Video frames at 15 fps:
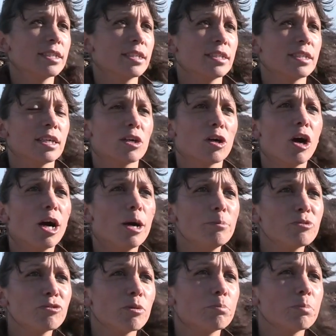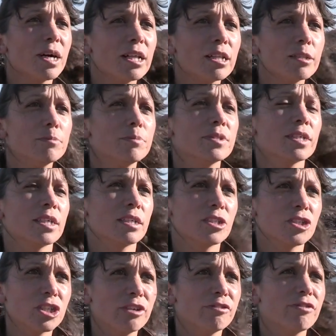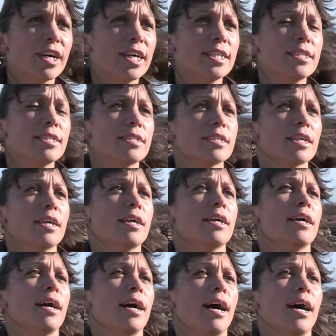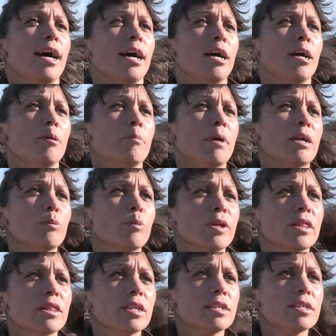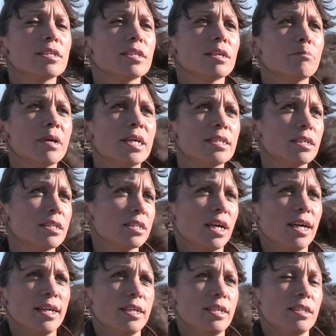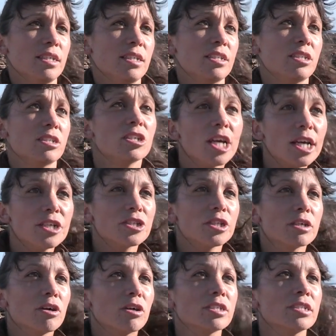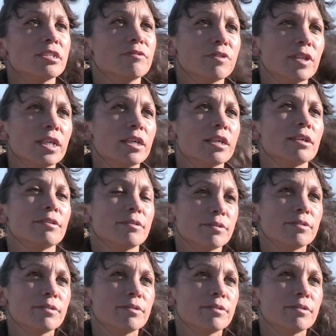the, the carbs from bulbs, and geophytes. Um, and with this amazing diet, it changed their cognitive thinking.